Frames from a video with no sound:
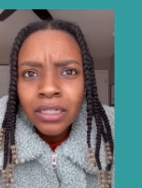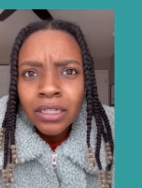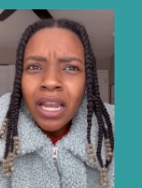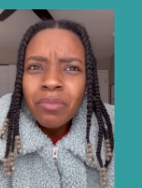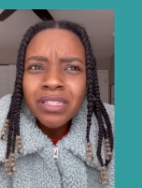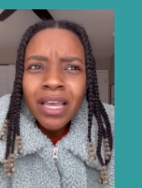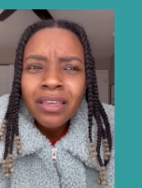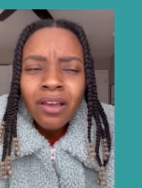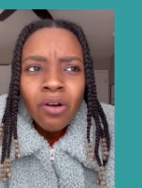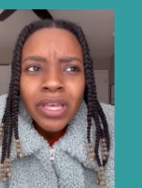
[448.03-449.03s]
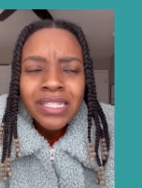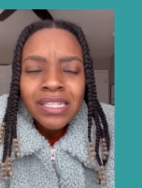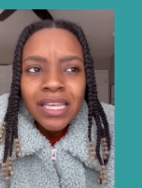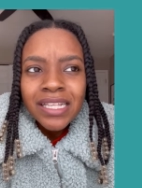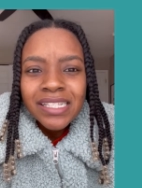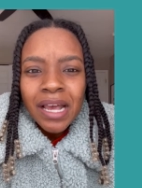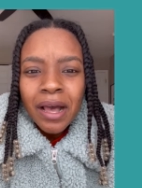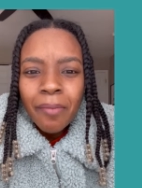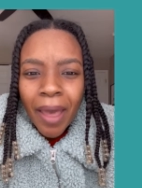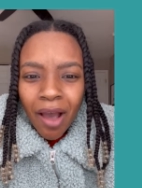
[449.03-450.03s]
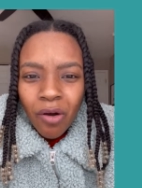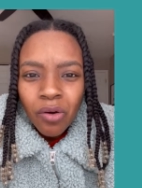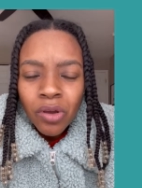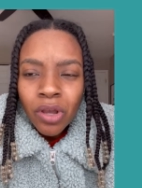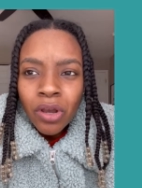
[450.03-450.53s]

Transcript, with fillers: And I'm just like, yo, it's it's time out